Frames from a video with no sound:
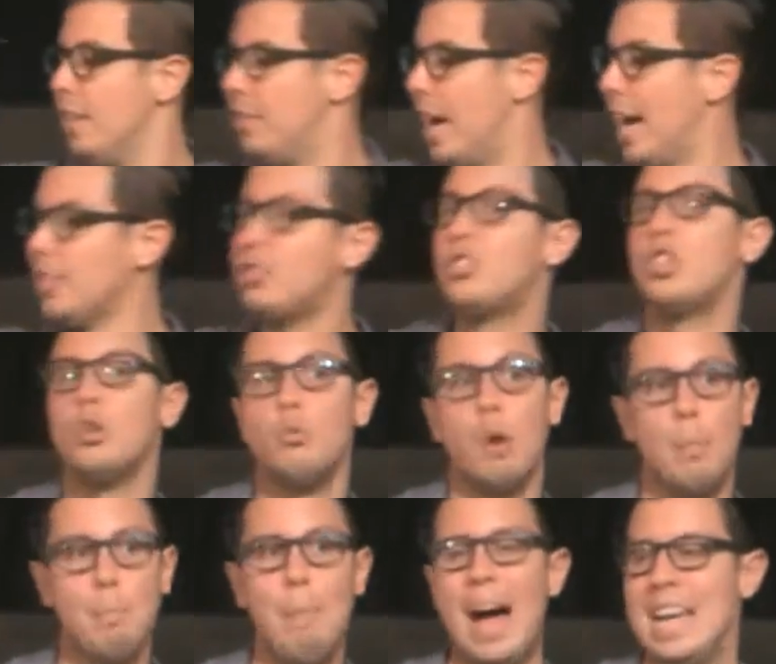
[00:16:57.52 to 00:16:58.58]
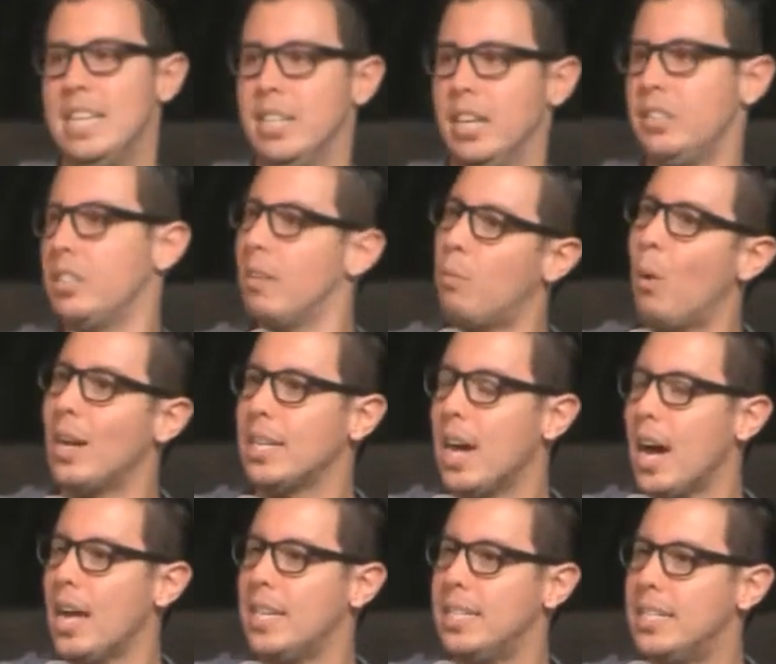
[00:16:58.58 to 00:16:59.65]
that's to remind us of what
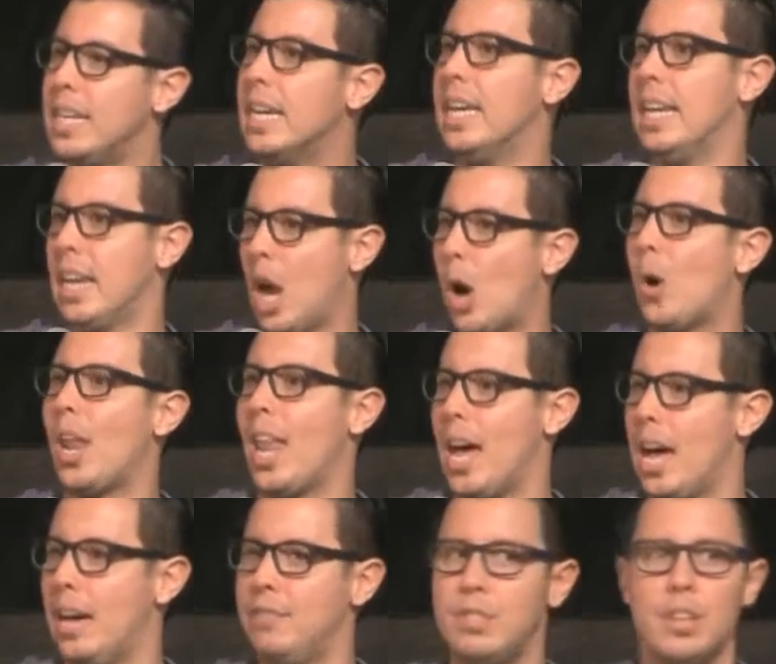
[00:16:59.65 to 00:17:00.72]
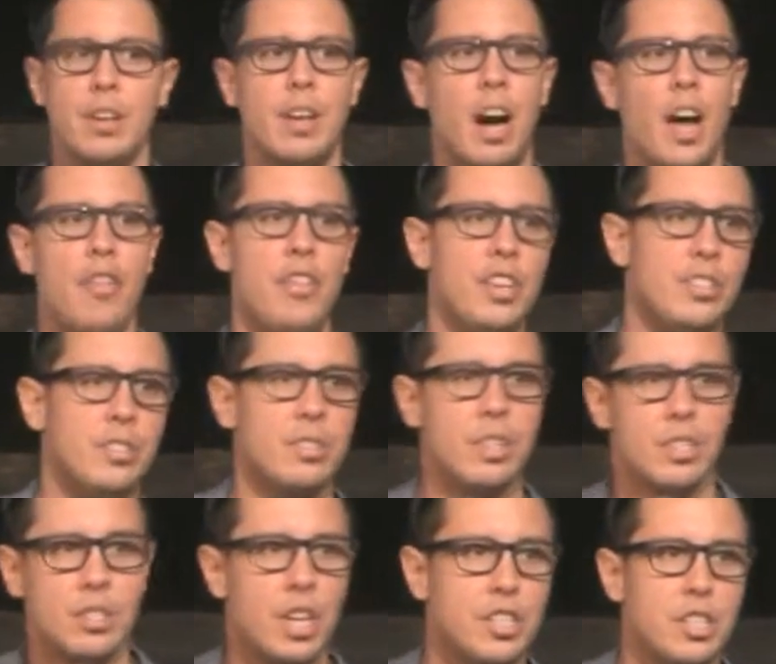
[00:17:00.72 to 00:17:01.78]
God did in our lives on this
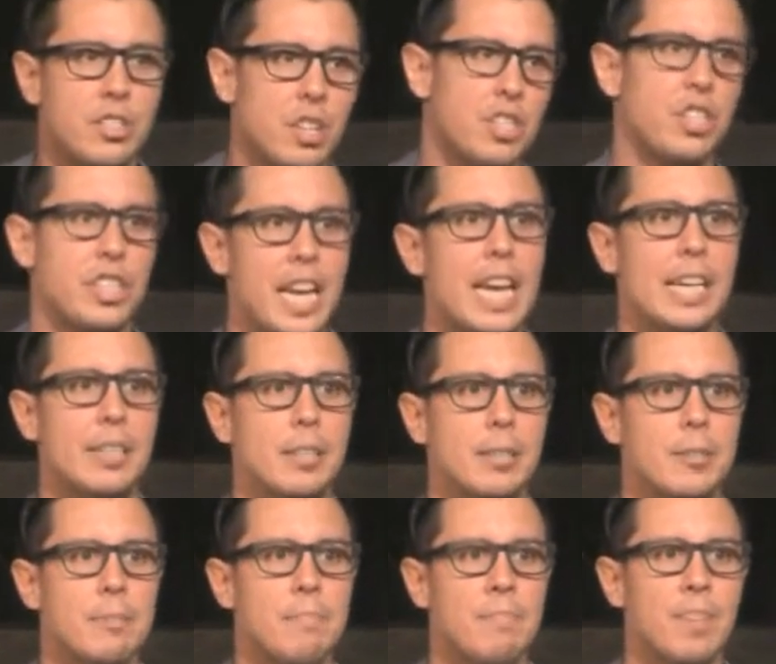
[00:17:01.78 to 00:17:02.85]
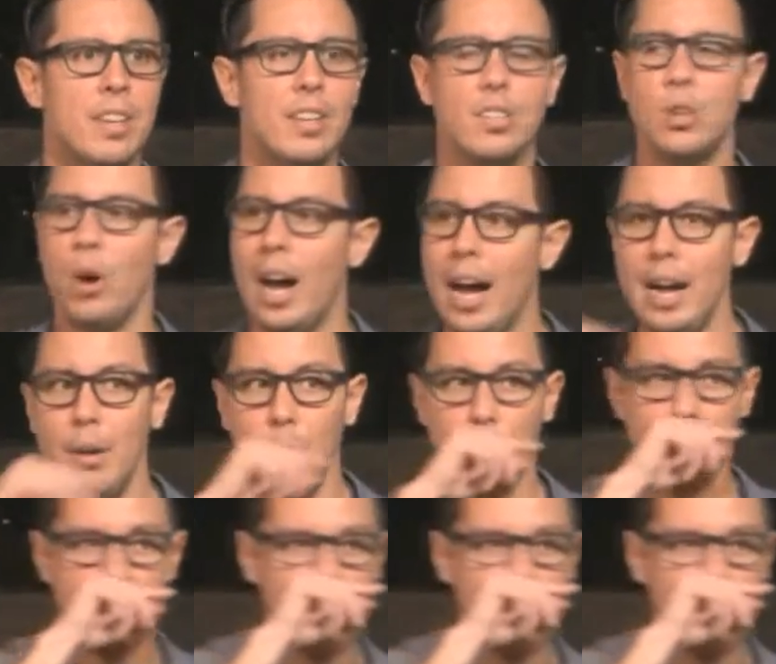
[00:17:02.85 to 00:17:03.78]
such and such a date. So I would